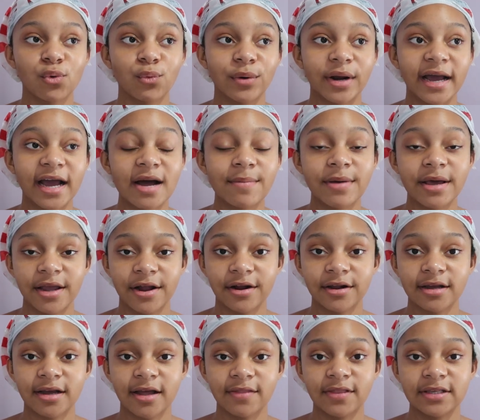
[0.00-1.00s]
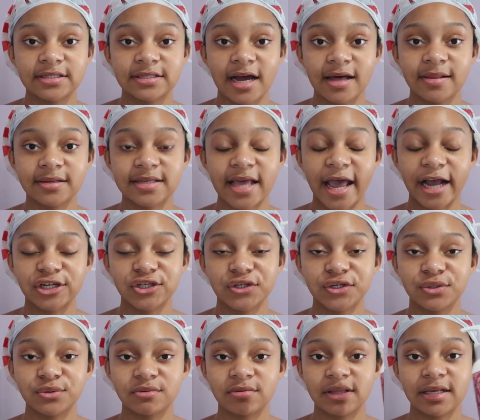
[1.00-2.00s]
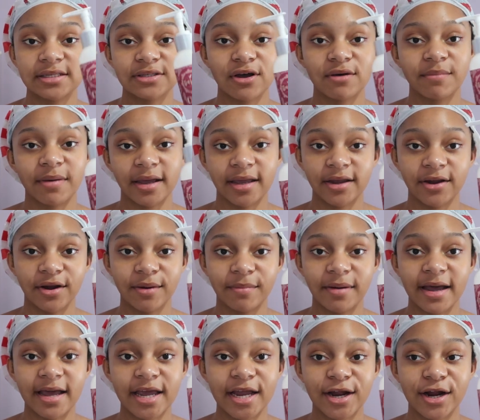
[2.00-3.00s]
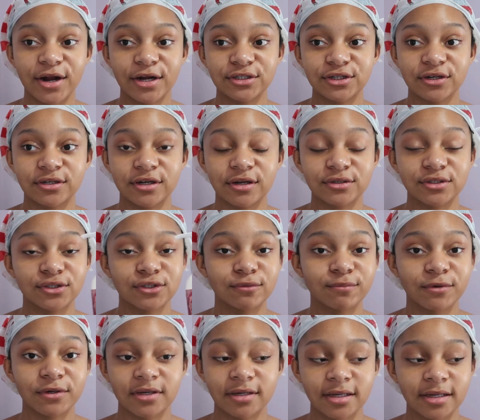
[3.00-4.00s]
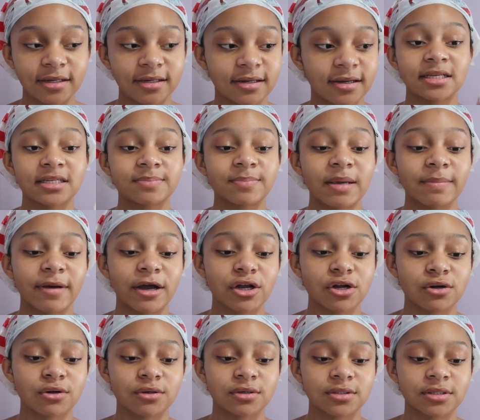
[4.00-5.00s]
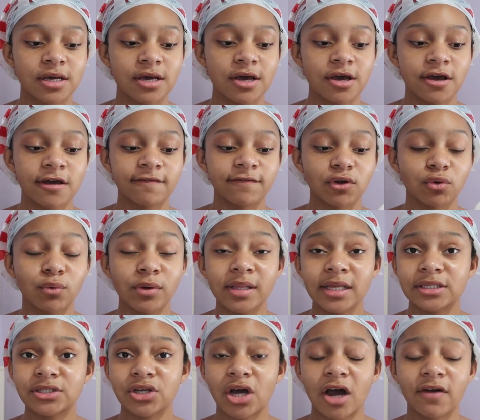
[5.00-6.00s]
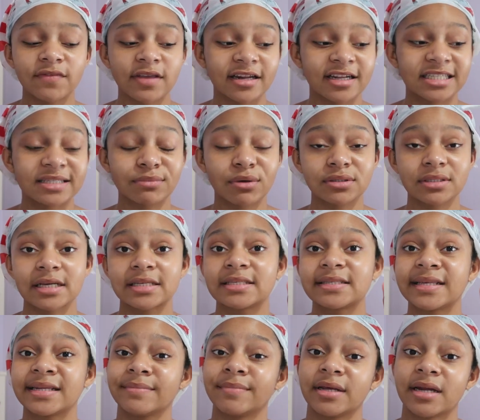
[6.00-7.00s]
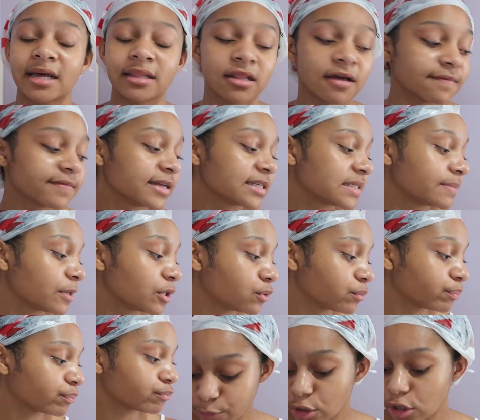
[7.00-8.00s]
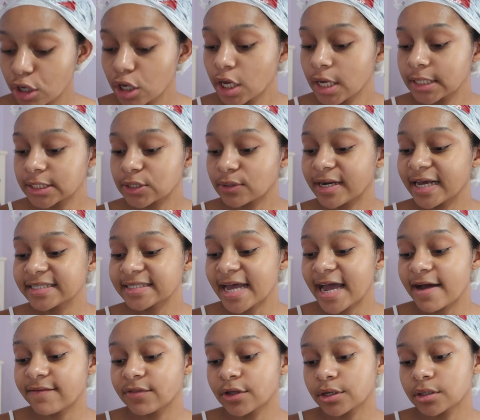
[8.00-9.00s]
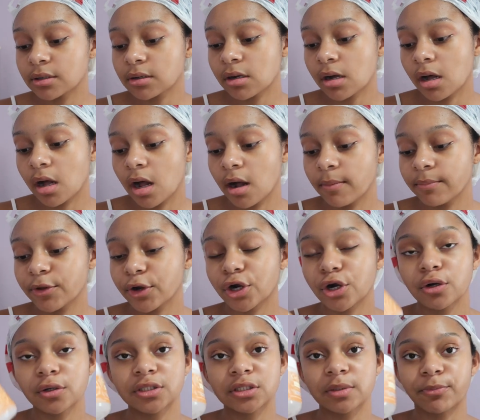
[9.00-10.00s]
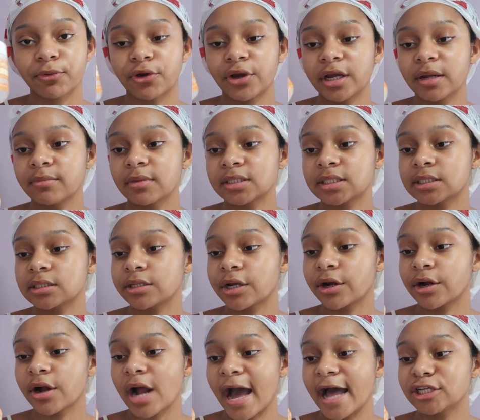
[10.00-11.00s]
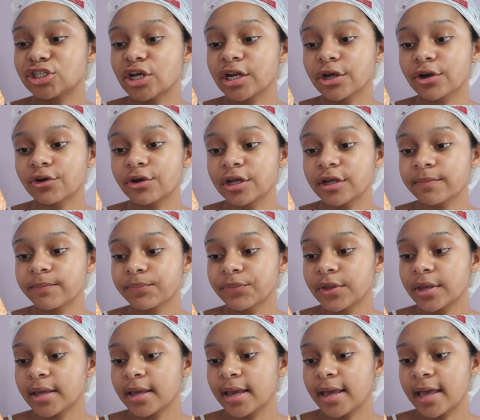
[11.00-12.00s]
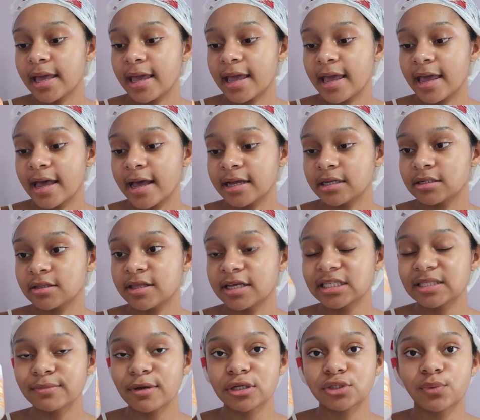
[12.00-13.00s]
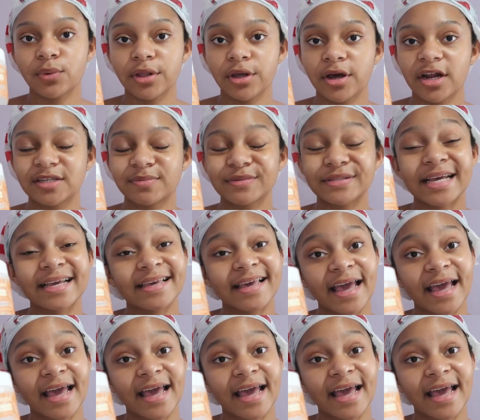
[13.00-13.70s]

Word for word: When I got my haircut, the stylist actually used this on my hair. My hair turned out super good. This made my curls feel really soft, and it smells like cinnamon. I love that smell. So next I have the um, their Curl Supreme. This is their hydrating cream, and this smells really good. It smells like